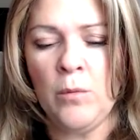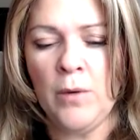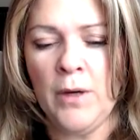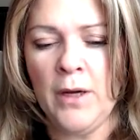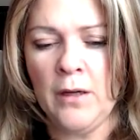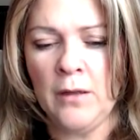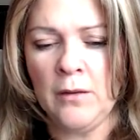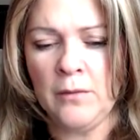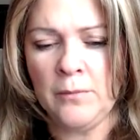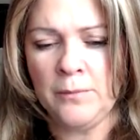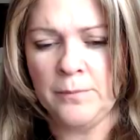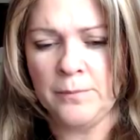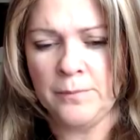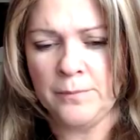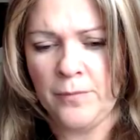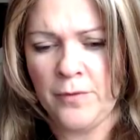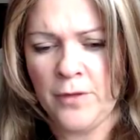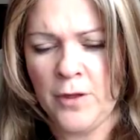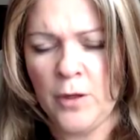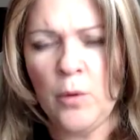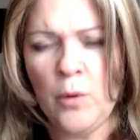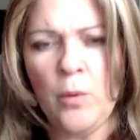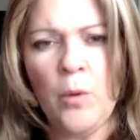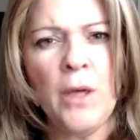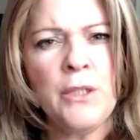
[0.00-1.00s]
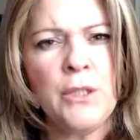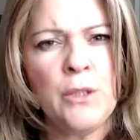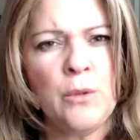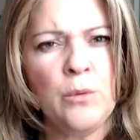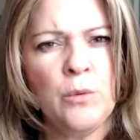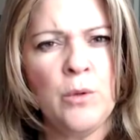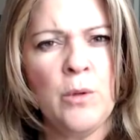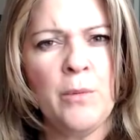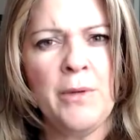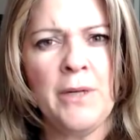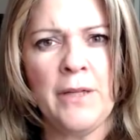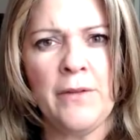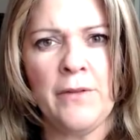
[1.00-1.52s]
Well, there was a
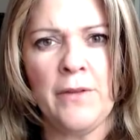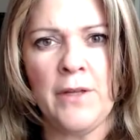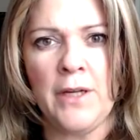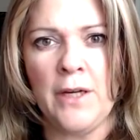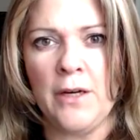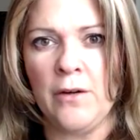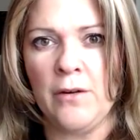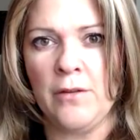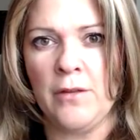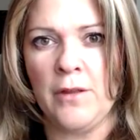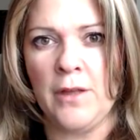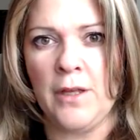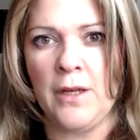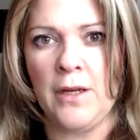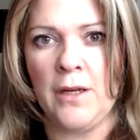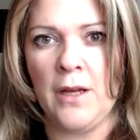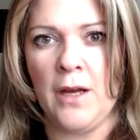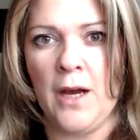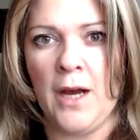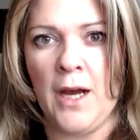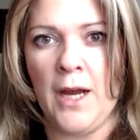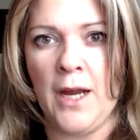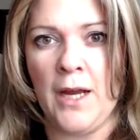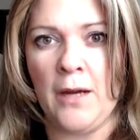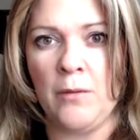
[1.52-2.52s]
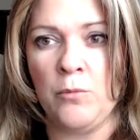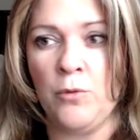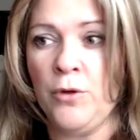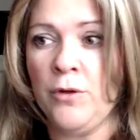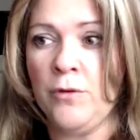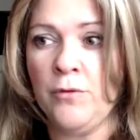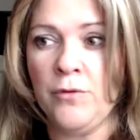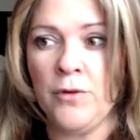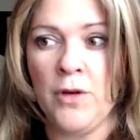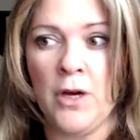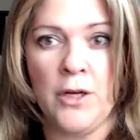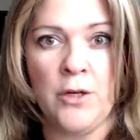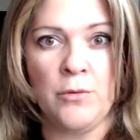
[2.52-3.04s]
woman in there that I would
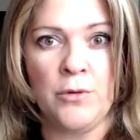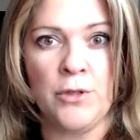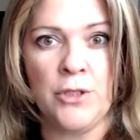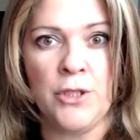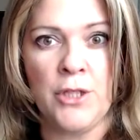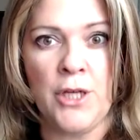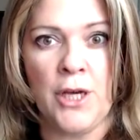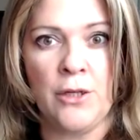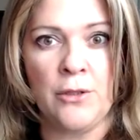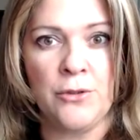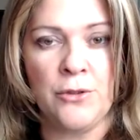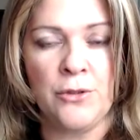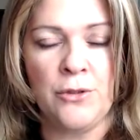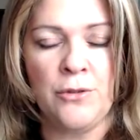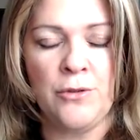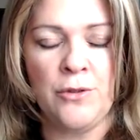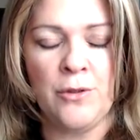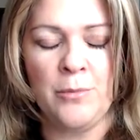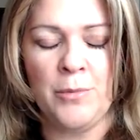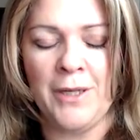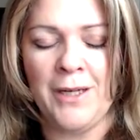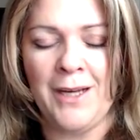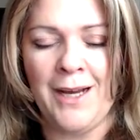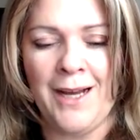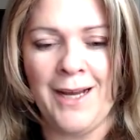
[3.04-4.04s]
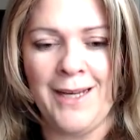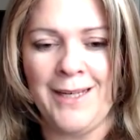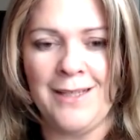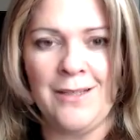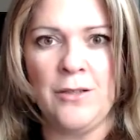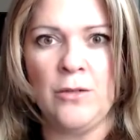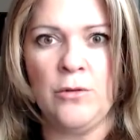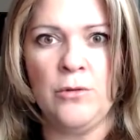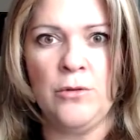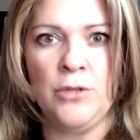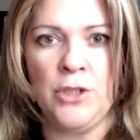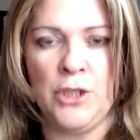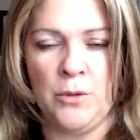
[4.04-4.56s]
have gone to her channel sooner, but I
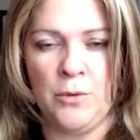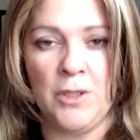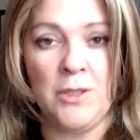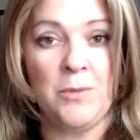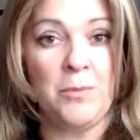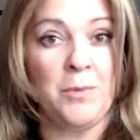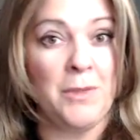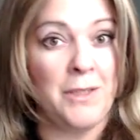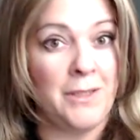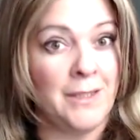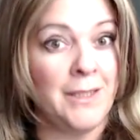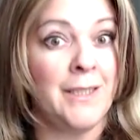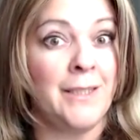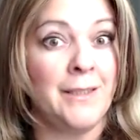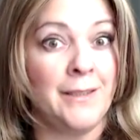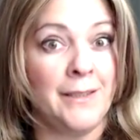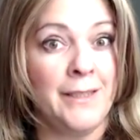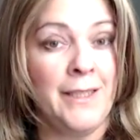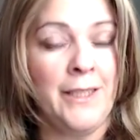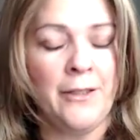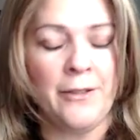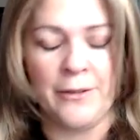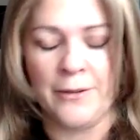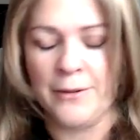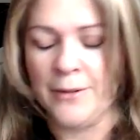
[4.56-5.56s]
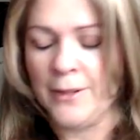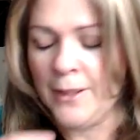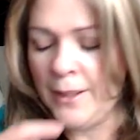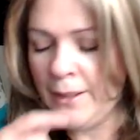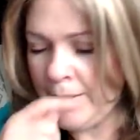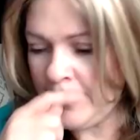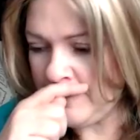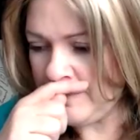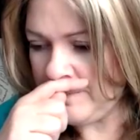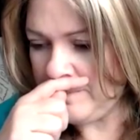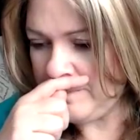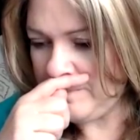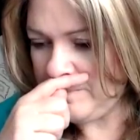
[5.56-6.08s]
didn't know who she was because he didn't link her.
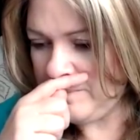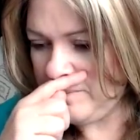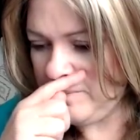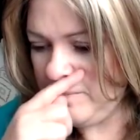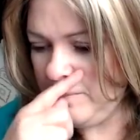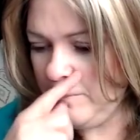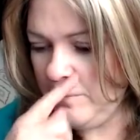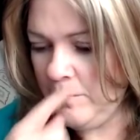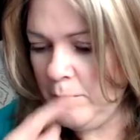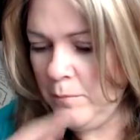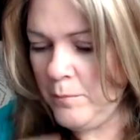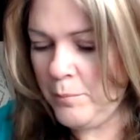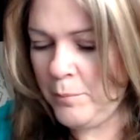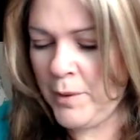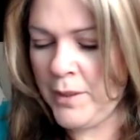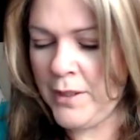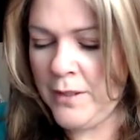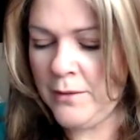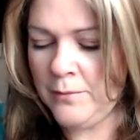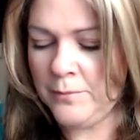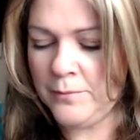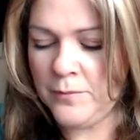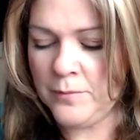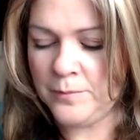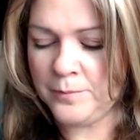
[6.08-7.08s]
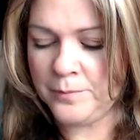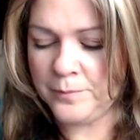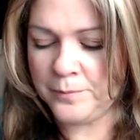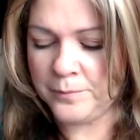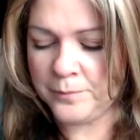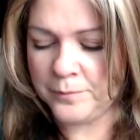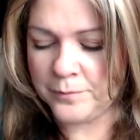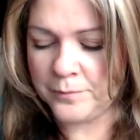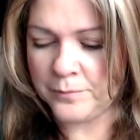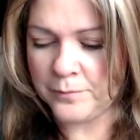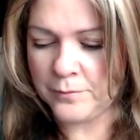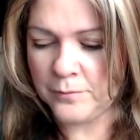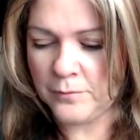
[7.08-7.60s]
But
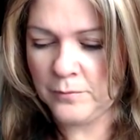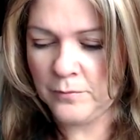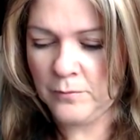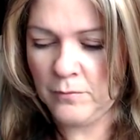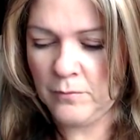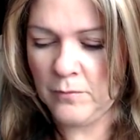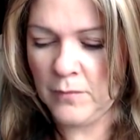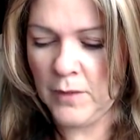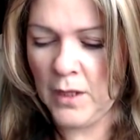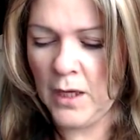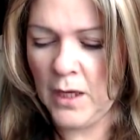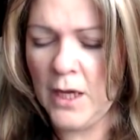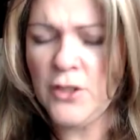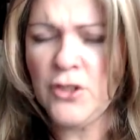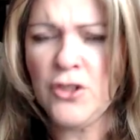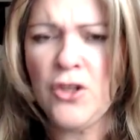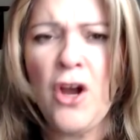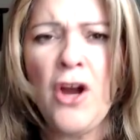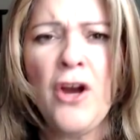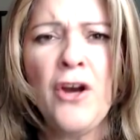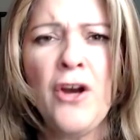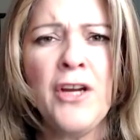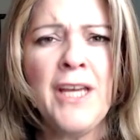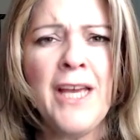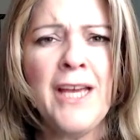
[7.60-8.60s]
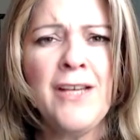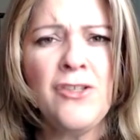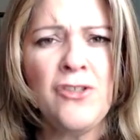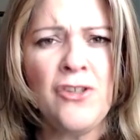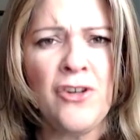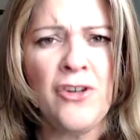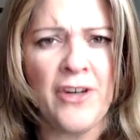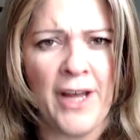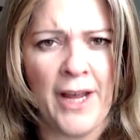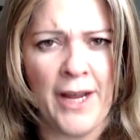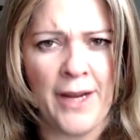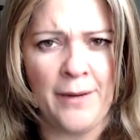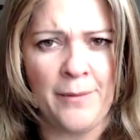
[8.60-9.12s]
I saw her
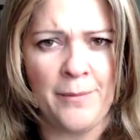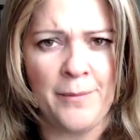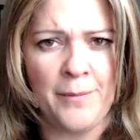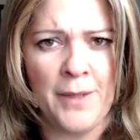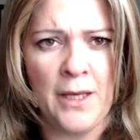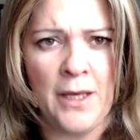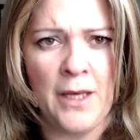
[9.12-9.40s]
yesterday,